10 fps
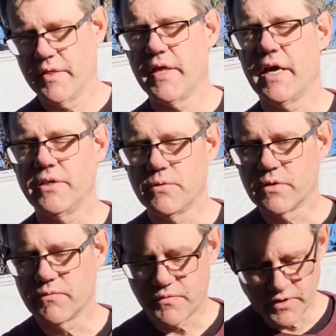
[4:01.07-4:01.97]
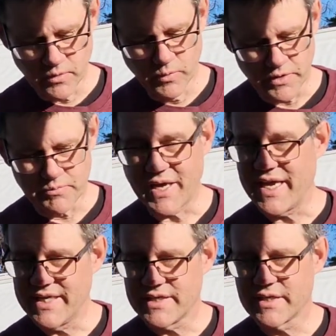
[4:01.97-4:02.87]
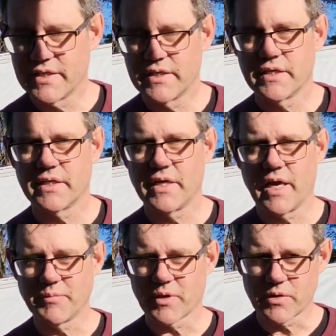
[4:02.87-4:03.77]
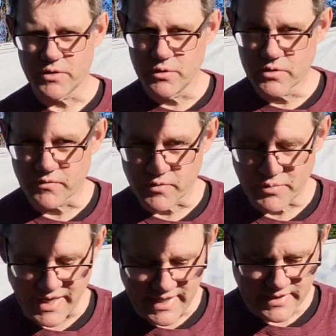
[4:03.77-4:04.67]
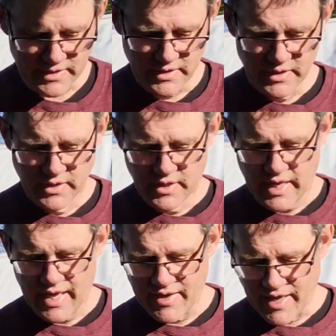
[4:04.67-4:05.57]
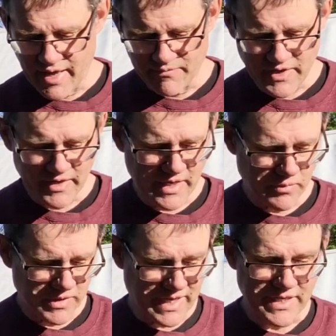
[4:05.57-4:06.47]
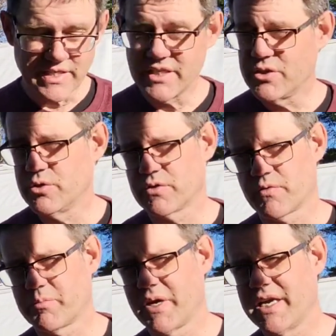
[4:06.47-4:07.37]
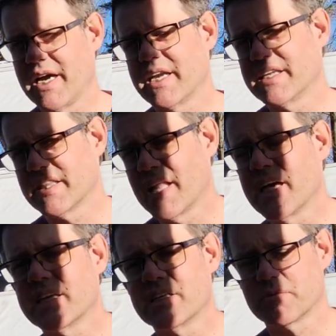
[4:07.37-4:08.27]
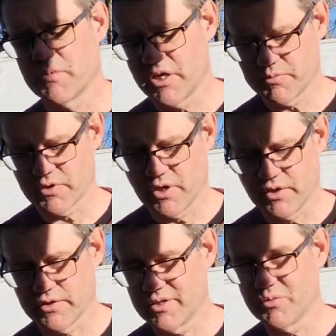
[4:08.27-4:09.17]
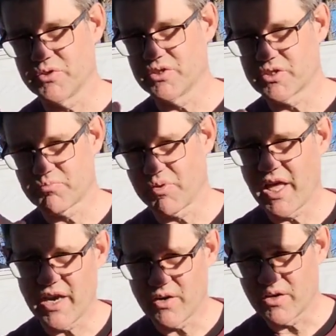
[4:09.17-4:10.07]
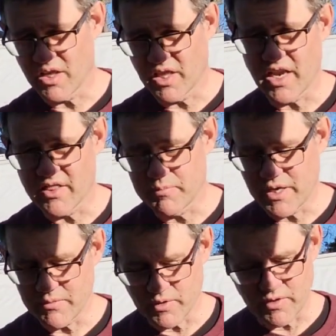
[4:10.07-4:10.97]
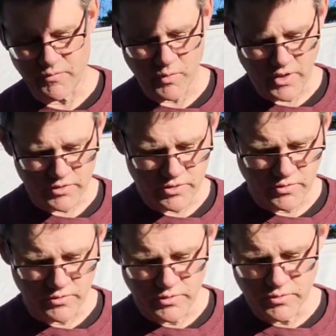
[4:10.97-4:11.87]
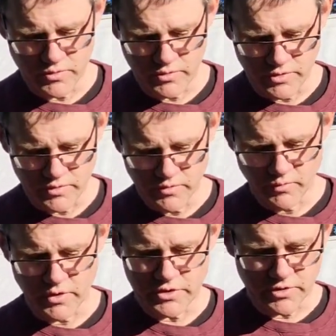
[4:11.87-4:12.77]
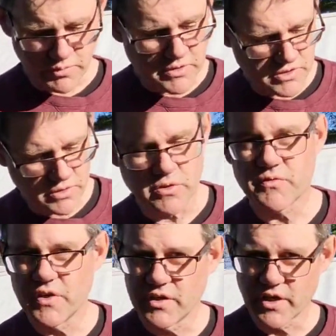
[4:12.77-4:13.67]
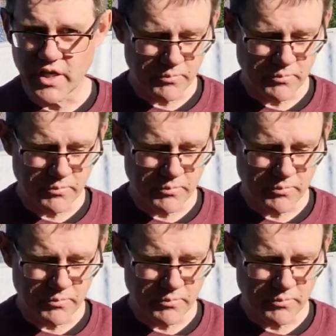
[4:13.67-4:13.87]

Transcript: that you can fill with paint. Now I'm not going to use it for paint. I, I found out when I did use it for paint, I didn't like it as much because it would just splatter a lot of the paint everywhere. You, you, what you're supposed to do is fill it